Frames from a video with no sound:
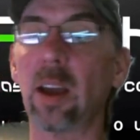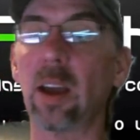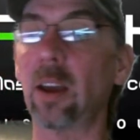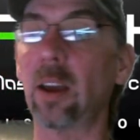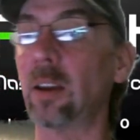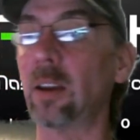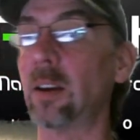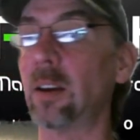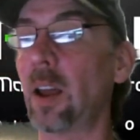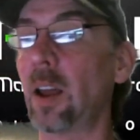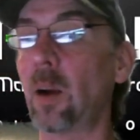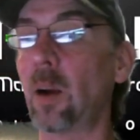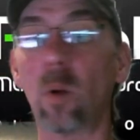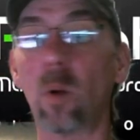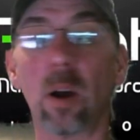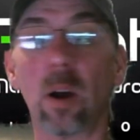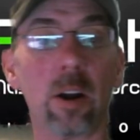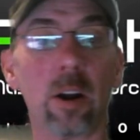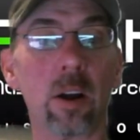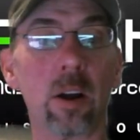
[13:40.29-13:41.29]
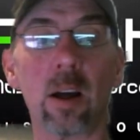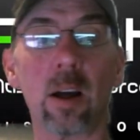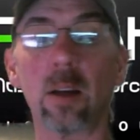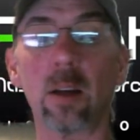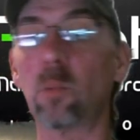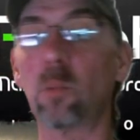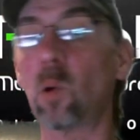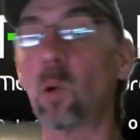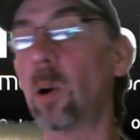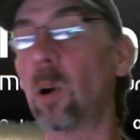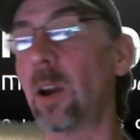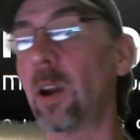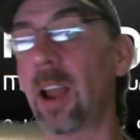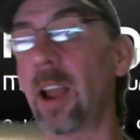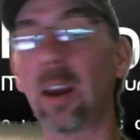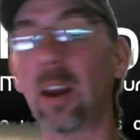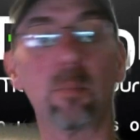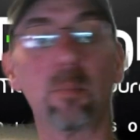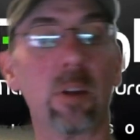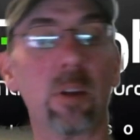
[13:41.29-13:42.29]
and they wanted to onboard
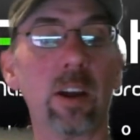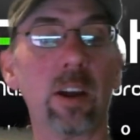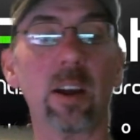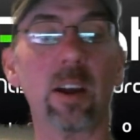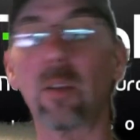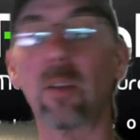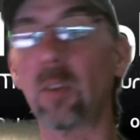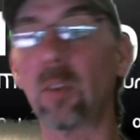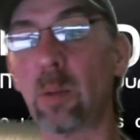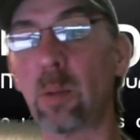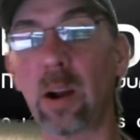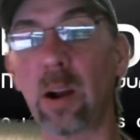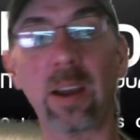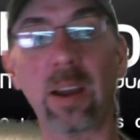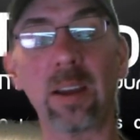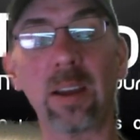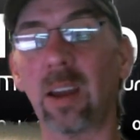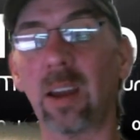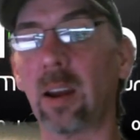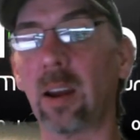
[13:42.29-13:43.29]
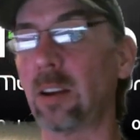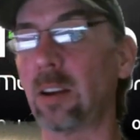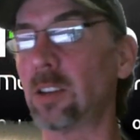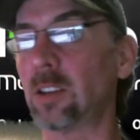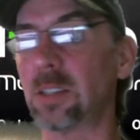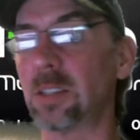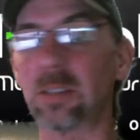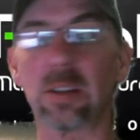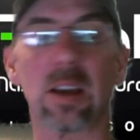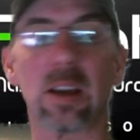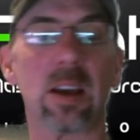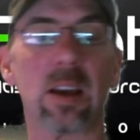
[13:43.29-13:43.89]
anybody and everybody, and it just